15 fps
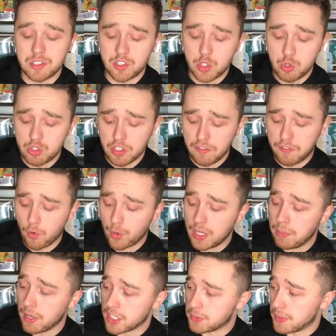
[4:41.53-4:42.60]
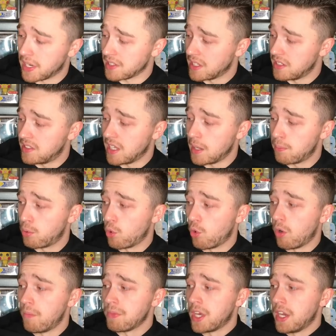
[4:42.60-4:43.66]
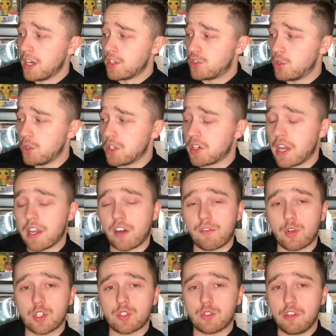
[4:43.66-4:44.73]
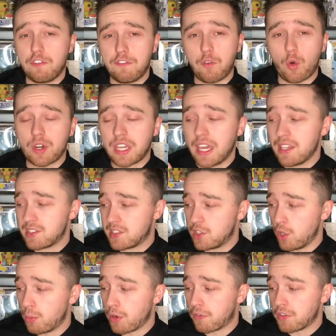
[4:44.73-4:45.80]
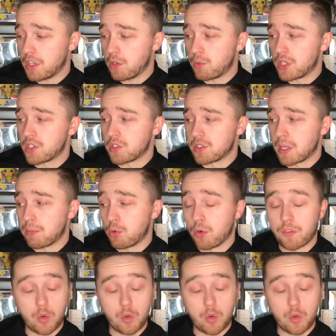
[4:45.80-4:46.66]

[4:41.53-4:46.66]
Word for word: It's usually 40 bucks, but I got the Deadpool 2-year anniversary 4K steelbook for the original Deadpool.